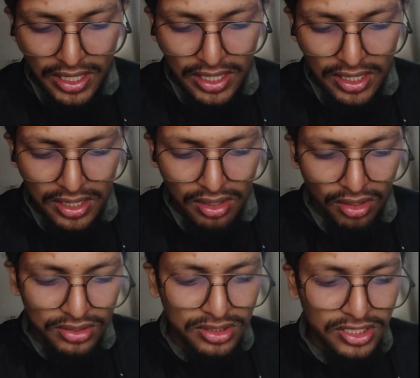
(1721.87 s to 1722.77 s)

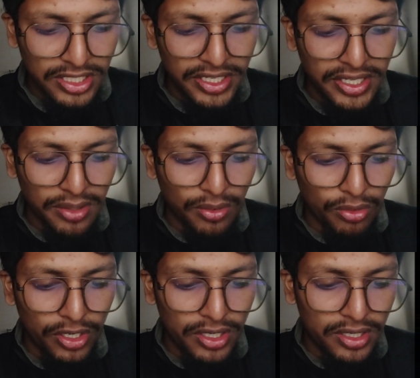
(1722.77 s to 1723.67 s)
once they
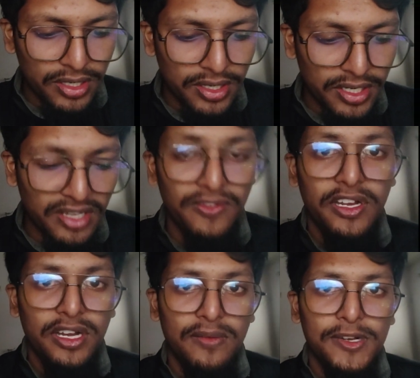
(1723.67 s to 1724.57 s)
were given
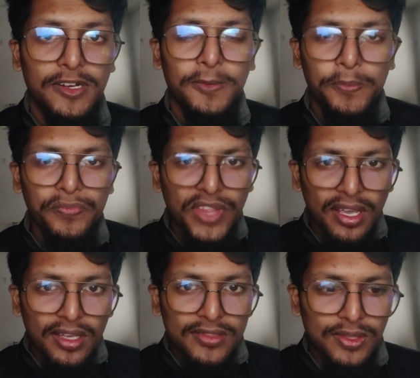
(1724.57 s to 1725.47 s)
enough data.
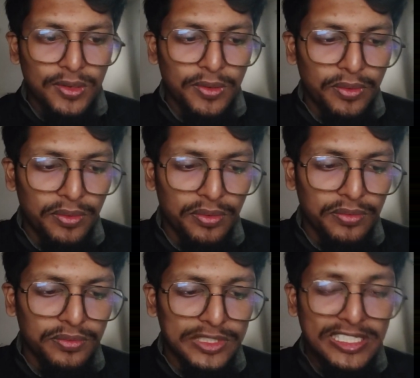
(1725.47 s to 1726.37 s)
So
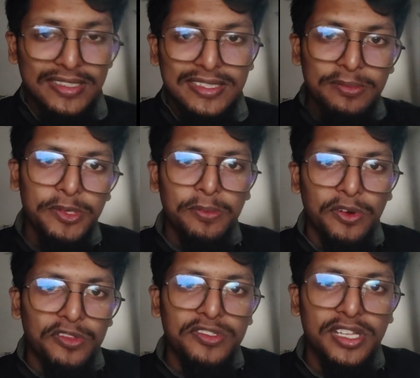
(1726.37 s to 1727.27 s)
there are some
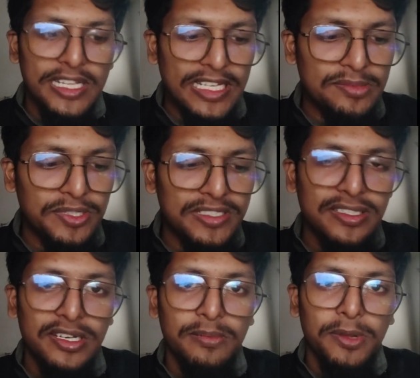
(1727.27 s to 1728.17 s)
reports that has been
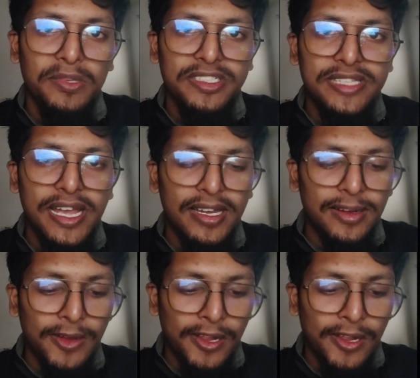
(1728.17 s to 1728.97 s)
recently published that